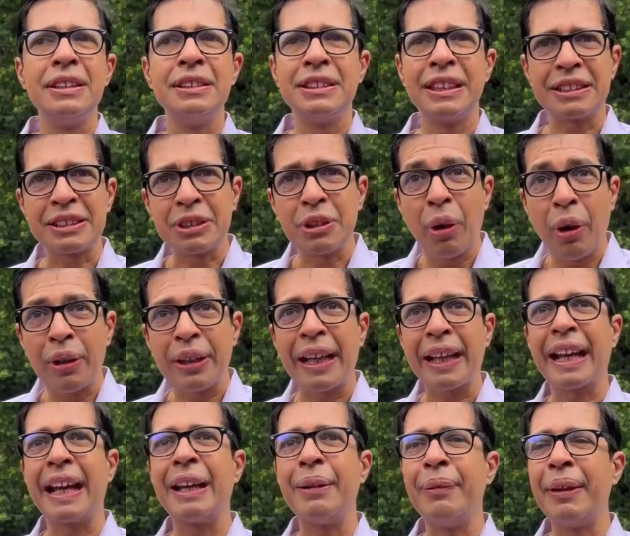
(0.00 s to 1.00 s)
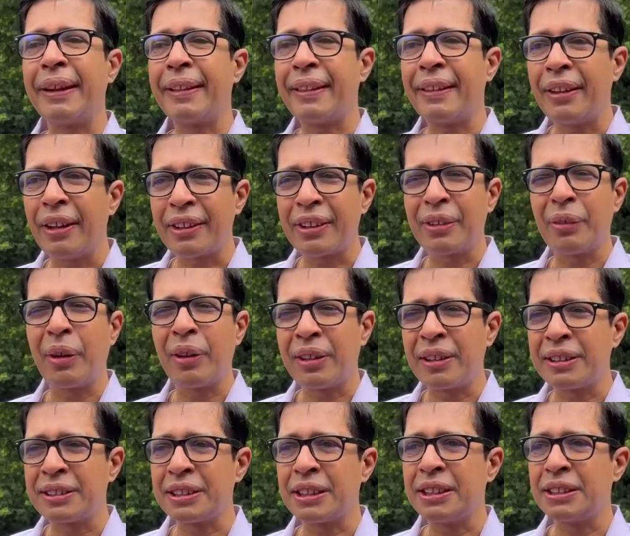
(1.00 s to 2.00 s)
Just not academics, just not
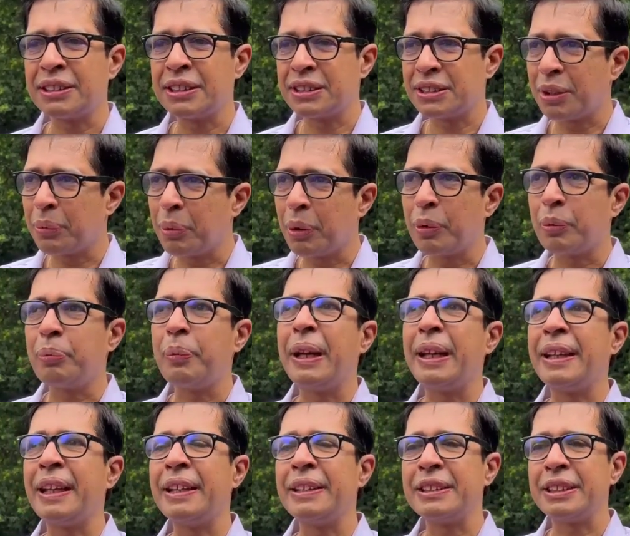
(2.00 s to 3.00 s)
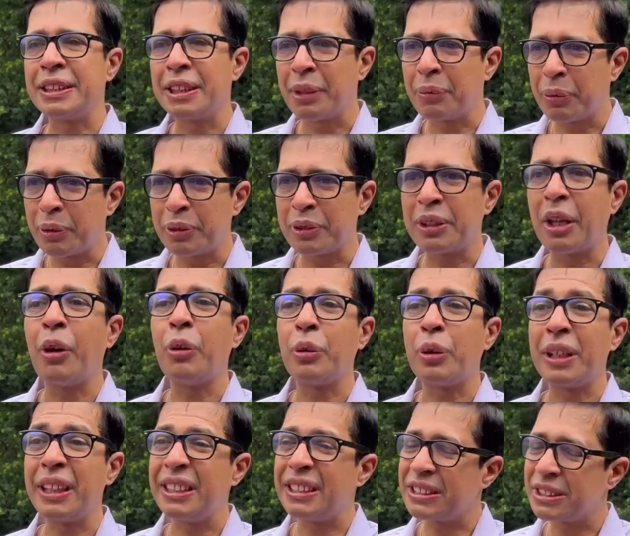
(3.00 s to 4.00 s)
research. It's about patents, it's about
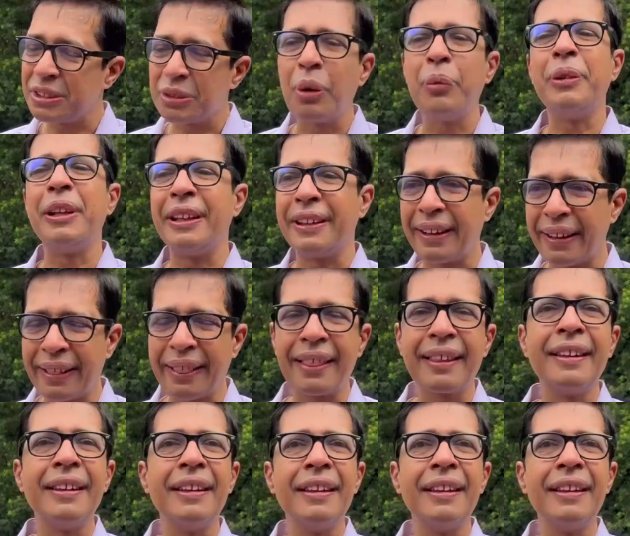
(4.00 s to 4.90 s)
outreach, so many things.